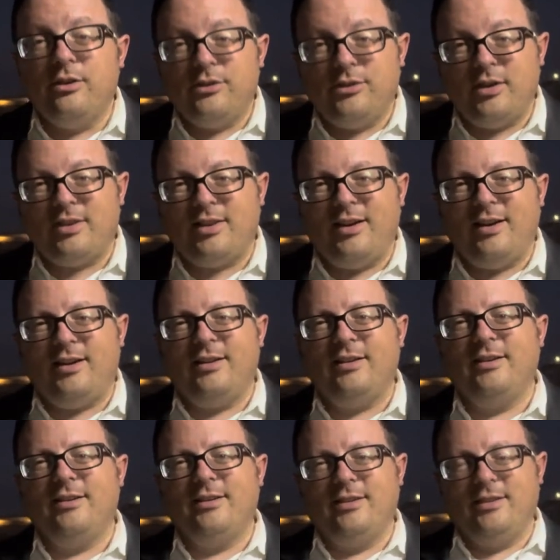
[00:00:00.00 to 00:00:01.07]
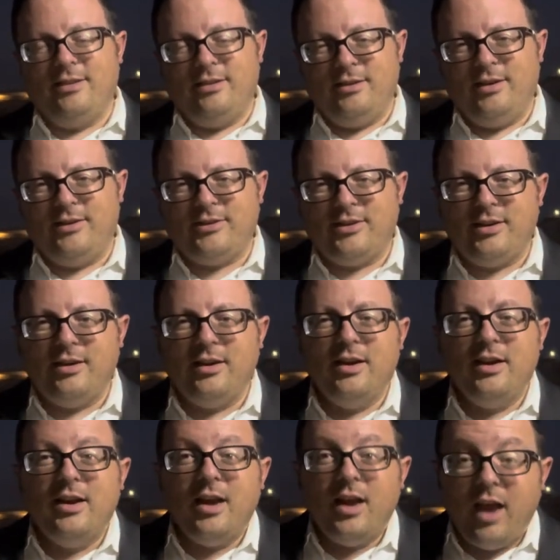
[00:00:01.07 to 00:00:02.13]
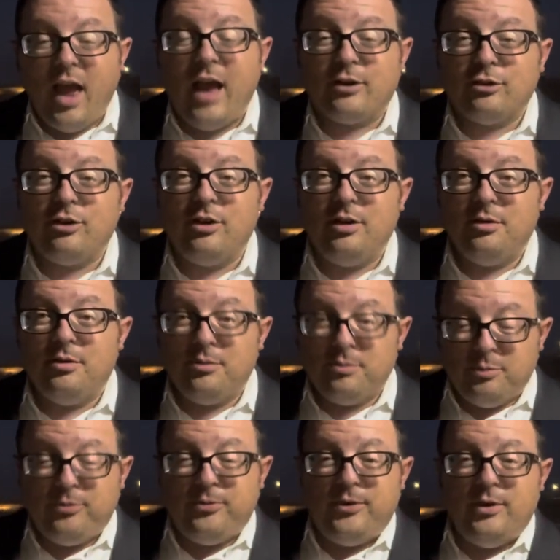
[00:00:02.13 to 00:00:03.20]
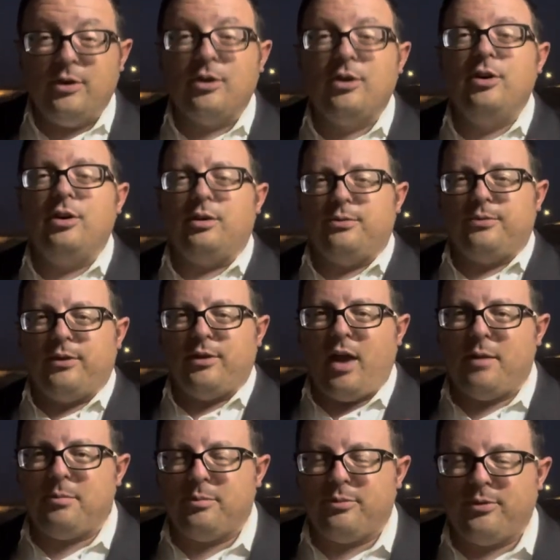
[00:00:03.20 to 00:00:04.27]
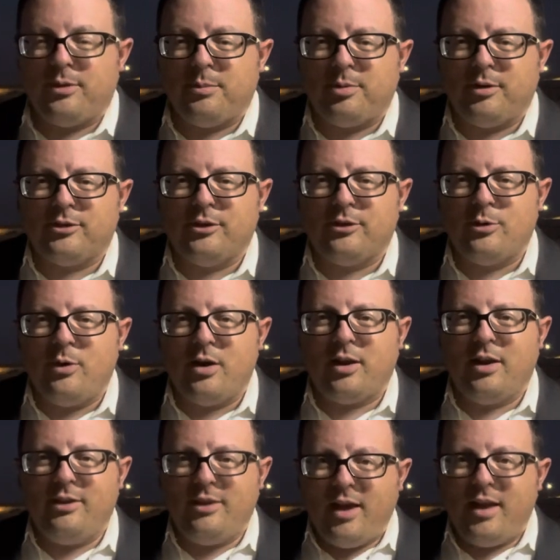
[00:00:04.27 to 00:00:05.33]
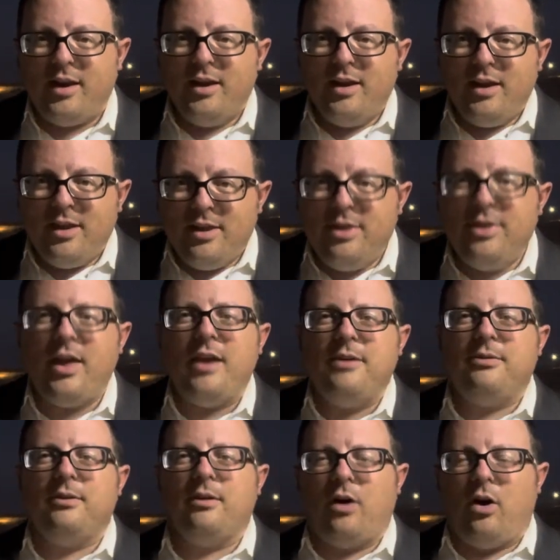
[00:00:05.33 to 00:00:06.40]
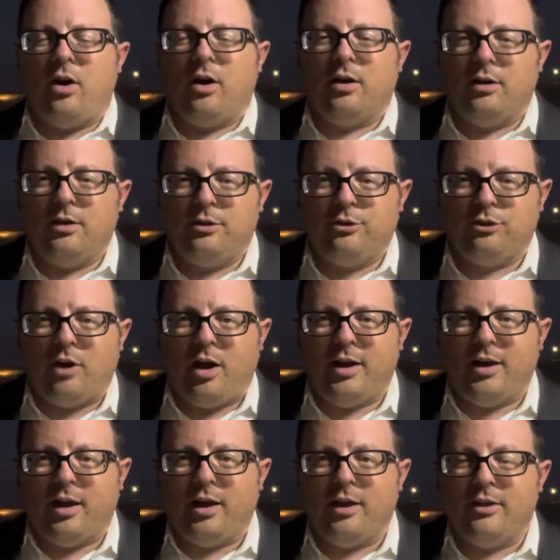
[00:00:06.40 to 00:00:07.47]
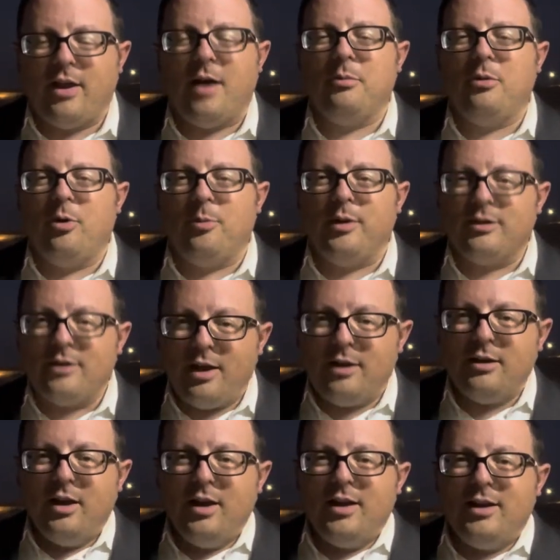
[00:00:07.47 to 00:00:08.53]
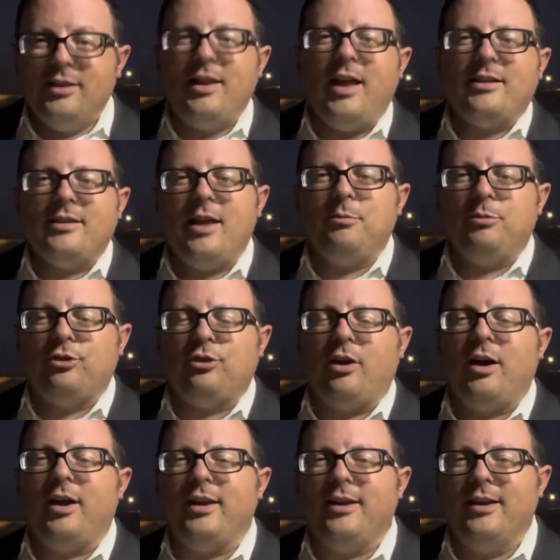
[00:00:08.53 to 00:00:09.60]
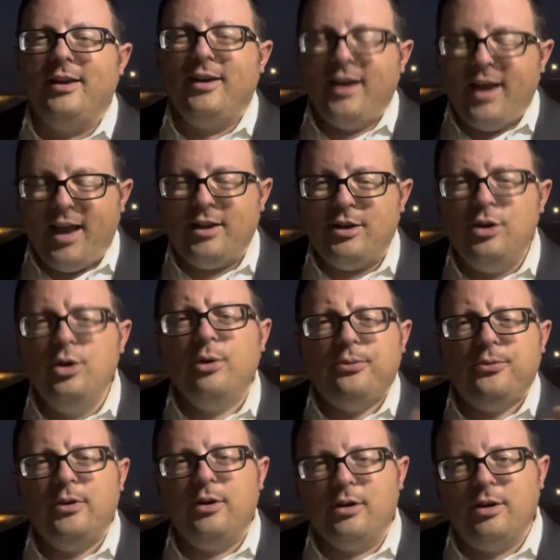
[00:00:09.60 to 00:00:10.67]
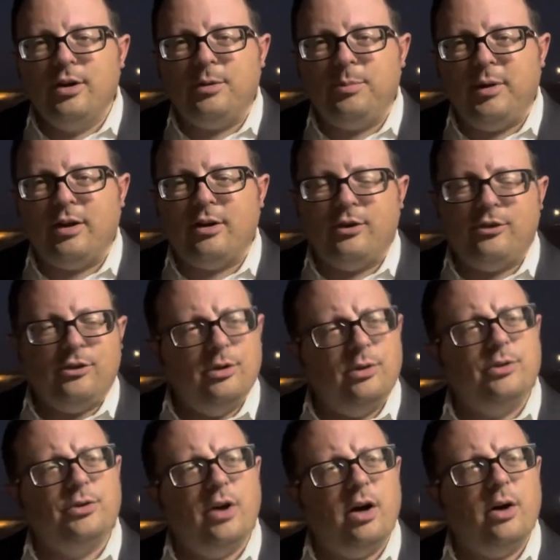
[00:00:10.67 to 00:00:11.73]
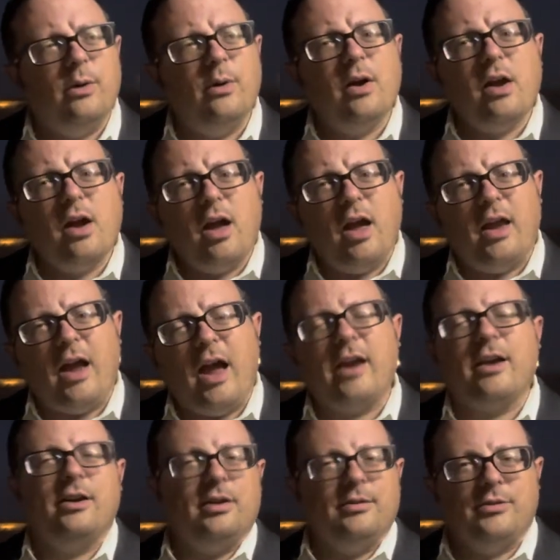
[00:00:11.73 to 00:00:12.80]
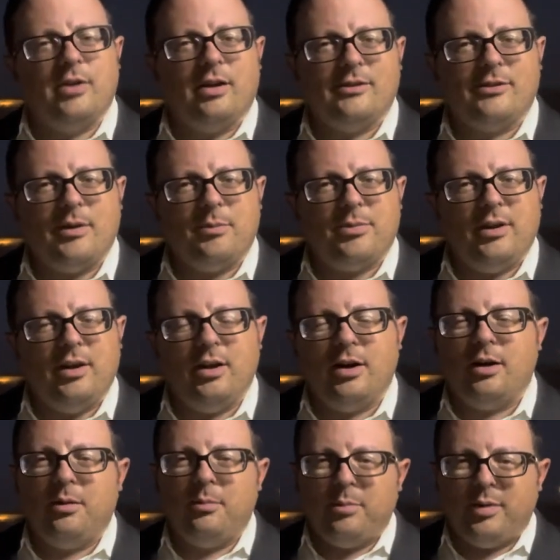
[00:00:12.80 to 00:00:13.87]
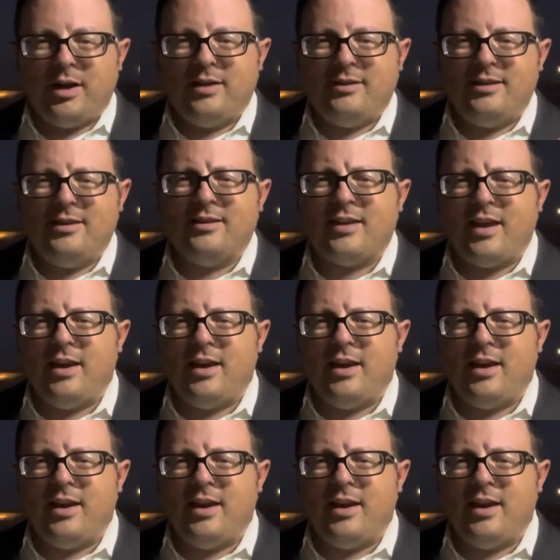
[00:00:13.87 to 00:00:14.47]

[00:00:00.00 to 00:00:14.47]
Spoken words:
Sit there, listen, actually feel good for that, for the person talking, that they are shining in that moment, and let them shine. And you'll feel good because you'll know, hey, I could have done something here, but I didn't.